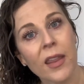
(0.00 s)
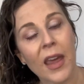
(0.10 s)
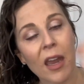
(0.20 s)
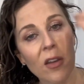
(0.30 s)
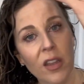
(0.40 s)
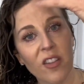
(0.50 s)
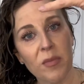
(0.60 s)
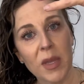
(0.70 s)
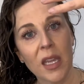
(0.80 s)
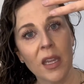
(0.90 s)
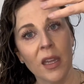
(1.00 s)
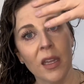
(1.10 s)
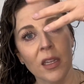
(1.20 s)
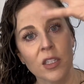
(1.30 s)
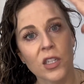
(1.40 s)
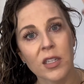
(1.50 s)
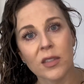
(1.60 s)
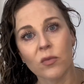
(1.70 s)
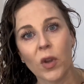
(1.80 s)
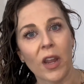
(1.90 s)
That'll give me
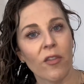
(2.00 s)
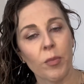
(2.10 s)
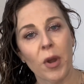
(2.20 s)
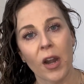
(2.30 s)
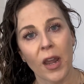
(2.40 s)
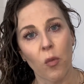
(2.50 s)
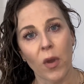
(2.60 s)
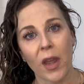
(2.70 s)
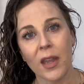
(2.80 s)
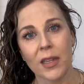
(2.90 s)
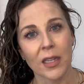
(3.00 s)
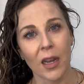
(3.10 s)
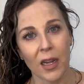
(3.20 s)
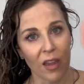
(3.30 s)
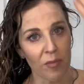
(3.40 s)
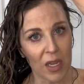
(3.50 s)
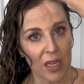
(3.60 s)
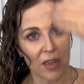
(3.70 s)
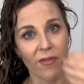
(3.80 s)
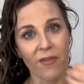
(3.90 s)
just whatever part I want. It's not gonna give me
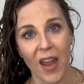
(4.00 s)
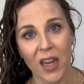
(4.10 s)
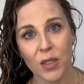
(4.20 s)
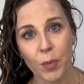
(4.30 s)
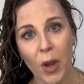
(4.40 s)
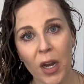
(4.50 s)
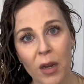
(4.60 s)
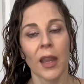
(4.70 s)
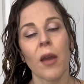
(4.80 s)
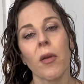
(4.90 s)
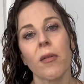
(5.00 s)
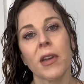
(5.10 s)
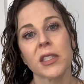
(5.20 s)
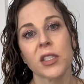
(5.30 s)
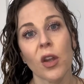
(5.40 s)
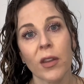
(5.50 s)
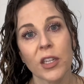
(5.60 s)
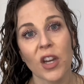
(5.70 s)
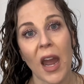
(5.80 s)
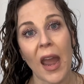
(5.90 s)
a defined part. That way when it's totally
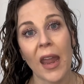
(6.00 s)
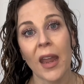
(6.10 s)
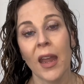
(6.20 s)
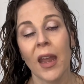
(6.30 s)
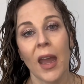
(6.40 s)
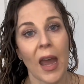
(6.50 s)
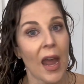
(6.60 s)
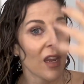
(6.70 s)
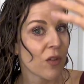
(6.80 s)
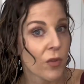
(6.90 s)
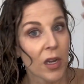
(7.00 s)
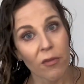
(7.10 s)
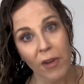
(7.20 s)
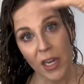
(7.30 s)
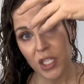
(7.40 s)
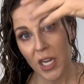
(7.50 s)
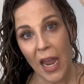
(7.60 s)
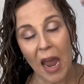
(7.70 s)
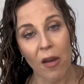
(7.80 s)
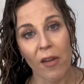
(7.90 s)
dry, I can rearrange it
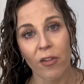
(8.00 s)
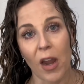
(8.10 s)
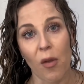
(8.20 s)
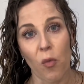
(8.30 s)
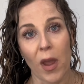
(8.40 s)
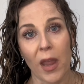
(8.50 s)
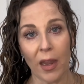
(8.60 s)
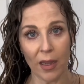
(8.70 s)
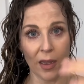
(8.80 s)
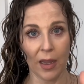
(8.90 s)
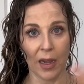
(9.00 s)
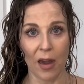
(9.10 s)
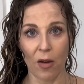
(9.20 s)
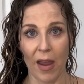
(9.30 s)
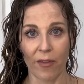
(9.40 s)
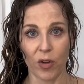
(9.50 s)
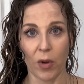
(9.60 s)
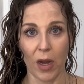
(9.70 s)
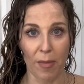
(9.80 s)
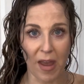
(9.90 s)
however I want and I don't have to
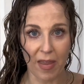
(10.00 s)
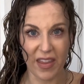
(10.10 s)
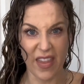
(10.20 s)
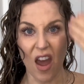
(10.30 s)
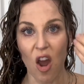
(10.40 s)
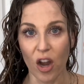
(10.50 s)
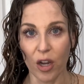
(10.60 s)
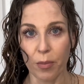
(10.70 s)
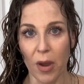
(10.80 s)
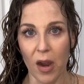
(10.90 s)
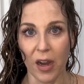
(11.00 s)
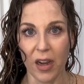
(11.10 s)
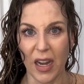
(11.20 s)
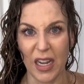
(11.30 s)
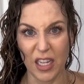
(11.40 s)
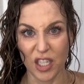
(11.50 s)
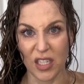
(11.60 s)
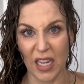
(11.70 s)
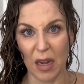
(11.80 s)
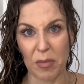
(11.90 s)
worry about like that hard part and it
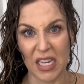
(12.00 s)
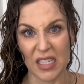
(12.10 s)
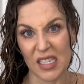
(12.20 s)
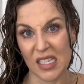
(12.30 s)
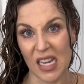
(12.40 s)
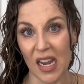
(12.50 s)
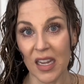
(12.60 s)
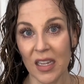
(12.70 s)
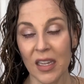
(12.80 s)
just kind of being stuck.